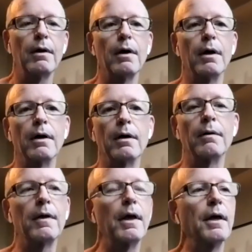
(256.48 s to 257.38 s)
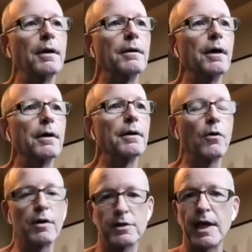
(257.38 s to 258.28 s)
And in
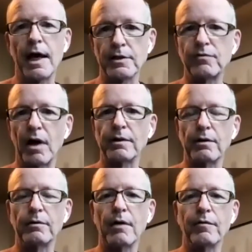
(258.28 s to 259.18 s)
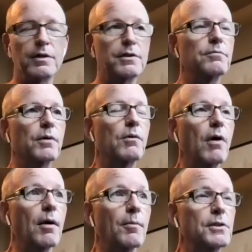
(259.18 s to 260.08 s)
order to satisfy, governance
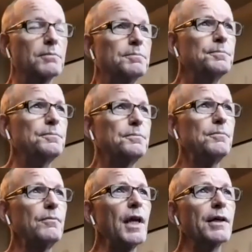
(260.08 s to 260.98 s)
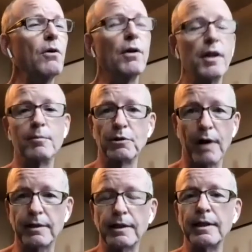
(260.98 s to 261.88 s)
requirements, and go to them
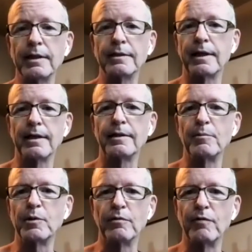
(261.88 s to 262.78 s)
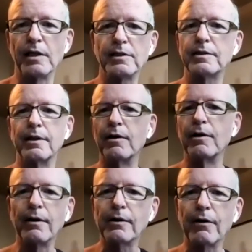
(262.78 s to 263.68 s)
directly and get them to invest,
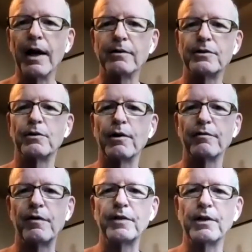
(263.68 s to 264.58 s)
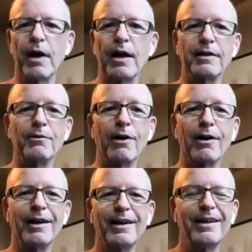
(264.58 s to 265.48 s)
100 grand, 250 grand into
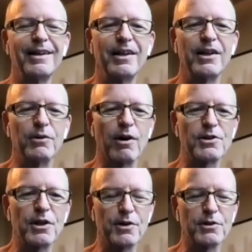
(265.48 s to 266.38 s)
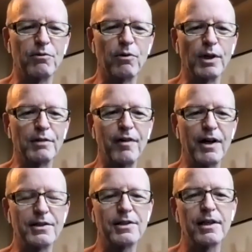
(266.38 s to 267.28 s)
our series of rolling
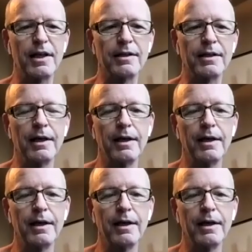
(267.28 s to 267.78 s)
funds, and